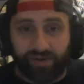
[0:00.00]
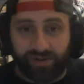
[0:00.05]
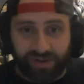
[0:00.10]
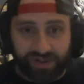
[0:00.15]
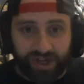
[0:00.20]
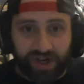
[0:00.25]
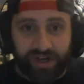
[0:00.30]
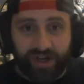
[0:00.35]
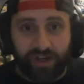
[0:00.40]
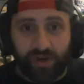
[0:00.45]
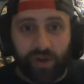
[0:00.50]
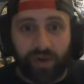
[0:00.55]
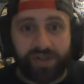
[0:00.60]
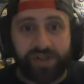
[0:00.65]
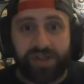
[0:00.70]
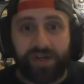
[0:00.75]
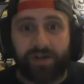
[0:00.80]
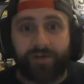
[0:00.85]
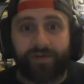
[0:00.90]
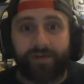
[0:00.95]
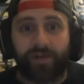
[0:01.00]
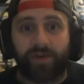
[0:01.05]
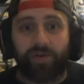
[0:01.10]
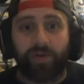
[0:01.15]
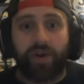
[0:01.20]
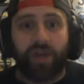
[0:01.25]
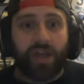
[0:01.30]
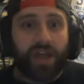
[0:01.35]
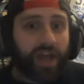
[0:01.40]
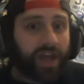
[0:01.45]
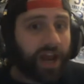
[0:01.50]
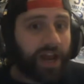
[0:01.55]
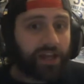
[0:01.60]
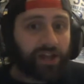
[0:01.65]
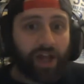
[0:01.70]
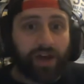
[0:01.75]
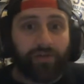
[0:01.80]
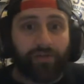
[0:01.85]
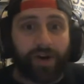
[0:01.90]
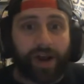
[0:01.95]
starting goaltender for you. And I
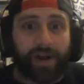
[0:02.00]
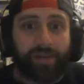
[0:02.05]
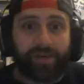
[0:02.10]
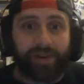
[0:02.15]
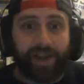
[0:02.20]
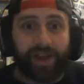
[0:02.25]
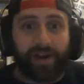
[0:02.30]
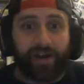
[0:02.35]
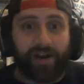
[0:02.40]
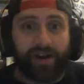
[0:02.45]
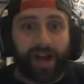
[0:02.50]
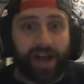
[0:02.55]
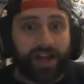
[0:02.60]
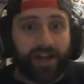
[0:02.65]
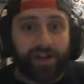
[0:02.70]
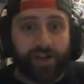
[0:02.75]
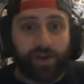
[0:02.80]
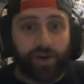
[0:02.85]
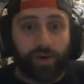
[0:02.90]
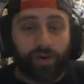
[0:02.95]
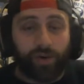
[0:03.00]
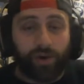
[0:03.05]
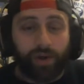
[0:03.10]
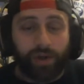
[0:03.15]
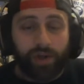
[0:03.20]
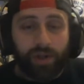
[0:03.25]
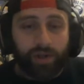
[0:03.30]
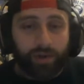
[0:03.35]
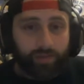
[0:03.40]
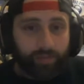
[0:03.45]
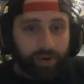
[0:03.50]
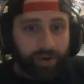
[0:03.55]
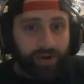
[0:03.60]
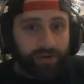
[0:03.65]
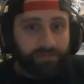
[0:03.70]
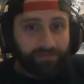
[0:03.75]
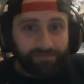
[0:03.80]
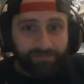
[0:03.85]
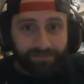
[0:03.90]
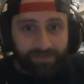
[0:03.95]
love Robin Lehner. I do.
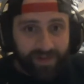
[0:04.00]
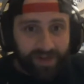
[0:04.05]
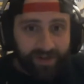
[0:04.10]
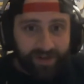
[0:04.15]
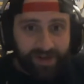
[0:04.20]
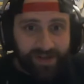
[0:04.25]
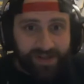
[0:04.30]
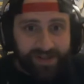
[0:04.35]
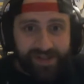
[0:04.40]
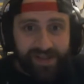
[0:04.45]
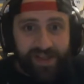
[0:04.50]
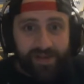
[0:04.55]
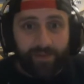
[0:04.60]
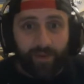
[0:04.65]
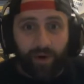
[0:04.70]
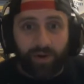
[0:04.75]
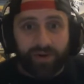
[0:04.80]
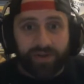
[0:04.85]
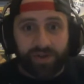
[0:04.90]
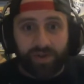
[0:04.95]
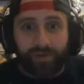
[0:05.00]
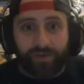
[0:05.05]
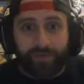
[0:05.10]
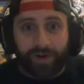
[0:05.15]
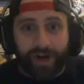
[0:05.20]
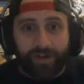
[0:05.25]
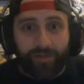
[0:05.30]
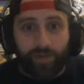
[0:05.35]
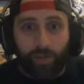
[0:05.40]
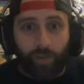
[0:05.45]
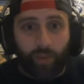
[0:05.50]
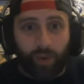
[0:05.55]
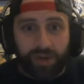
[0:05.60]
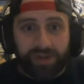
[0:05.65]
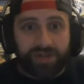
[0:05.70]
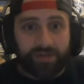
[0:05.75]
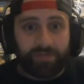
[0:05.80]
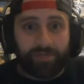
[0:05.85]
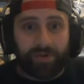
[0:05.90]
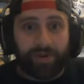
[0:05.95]
But this team also in front of him
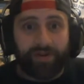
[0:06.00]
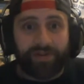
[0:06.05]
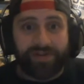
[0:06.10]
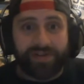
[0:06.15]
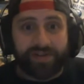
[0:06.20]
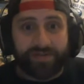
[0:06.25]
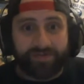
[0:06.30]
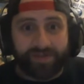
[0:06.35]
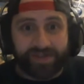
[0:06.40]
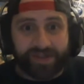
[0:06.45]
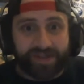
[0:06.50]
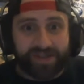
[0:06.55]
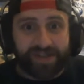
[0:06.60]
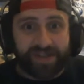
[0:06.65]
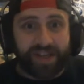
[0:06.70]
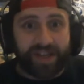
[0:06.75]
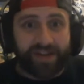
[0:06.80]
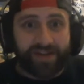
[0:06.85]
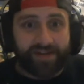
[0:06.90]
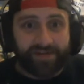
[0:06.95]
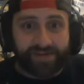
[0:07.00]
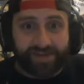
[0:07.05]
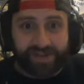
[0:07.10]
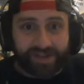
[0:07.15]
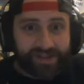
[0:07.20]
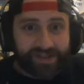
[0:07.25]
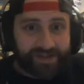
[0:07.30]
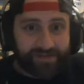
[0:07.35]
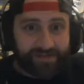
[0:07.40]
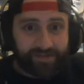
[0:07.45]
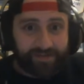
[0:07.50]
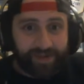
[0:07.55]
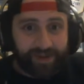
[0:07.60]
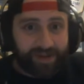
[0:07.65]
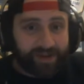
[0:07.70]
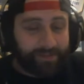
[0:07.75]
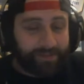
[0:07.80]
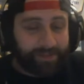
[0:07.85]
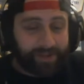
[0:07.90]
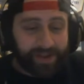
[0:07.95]
wasn't built to sustain,
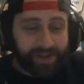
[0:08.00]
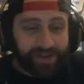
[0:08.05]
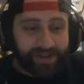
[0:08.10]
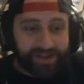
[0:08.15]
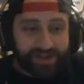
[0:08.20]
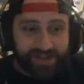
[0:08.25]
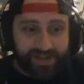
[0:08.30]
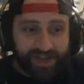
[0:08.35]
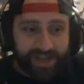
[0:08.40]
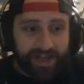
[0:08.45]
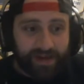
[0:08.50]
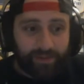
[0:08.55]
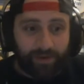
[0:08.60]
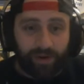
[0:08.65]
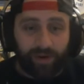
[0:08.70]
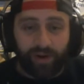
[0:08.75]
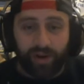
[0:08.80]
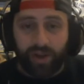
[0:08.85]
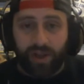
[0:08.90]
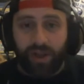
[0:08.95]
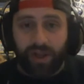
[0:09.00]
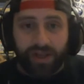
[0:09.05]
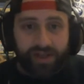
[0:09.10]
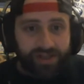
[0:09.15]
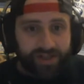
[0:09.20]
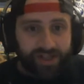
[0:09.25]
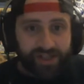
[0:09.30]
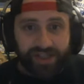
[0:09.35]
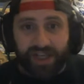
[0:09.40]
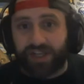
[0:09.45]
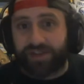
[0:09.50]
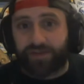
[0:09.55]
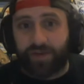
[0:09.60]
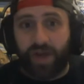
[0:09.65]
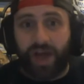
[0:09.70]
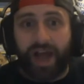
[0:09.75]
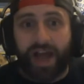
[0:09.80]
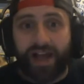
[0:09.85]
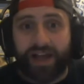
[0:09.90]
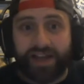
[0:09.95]
be a sustainable, successful
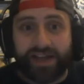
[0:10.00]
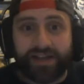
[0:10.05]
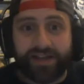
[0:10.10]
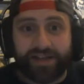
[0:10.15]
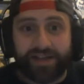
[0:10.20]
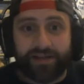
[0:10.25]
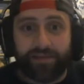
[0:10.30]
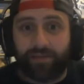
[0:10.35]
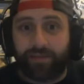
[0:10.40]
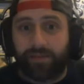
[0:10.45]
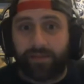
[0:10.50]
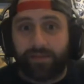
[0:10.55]
hockey team.